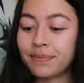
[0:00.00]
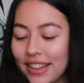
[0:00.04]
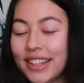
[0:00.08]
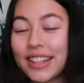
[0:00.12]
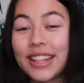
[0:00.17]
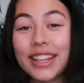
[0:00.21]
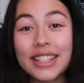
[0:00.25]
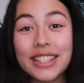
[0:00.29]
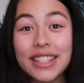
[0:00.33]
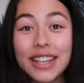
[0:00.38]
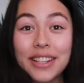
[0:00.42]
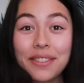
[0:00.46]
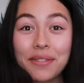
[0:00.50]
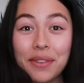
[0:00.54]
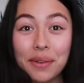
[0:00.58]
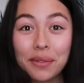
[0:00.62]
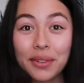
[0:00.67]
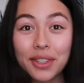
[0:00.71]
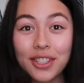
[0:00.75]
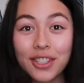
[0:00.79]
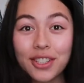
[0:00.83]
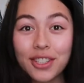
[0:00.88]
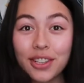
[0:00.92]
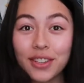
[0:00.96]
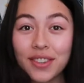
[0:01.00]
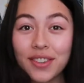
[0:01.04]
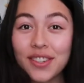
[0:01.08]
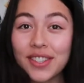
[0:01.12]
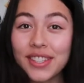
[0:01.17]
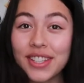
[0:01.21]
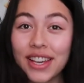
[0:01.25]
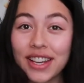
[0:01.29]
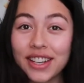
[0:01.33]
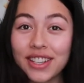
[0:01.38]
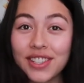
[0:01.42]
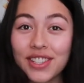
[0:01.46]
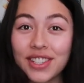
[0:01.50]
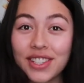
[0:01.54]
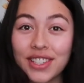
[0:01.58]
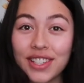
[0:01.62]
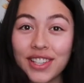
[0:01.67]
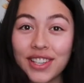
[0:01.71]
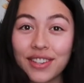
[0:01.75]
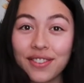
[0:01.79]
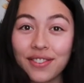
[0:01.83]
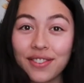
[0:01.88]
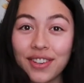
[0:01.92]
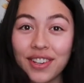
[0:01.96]
The next item I want to show is
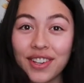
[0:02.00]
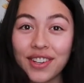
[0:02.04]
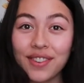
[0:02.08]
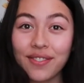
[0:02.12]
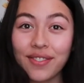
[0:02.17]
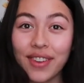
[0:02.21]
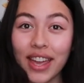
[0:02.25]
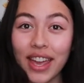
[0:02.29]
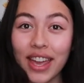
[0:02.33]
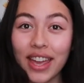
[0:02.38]
actually from